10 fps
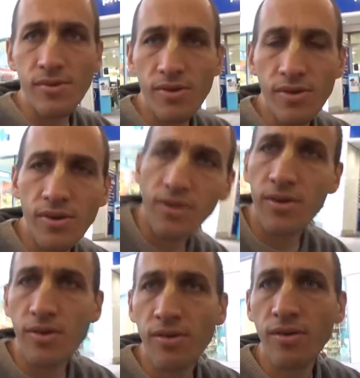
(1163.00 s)
it seems to
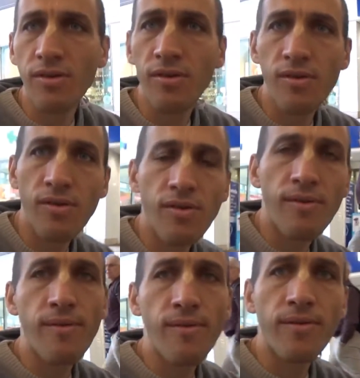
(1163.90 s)
be much
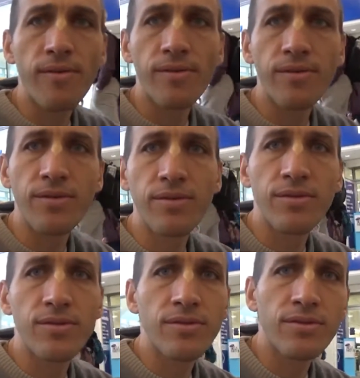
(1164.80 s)
more private
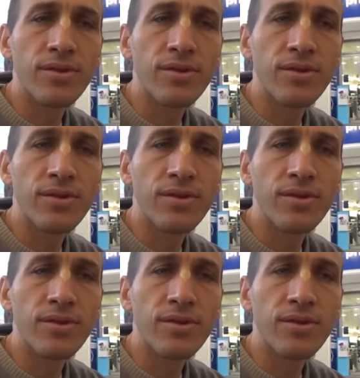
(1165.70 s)
now.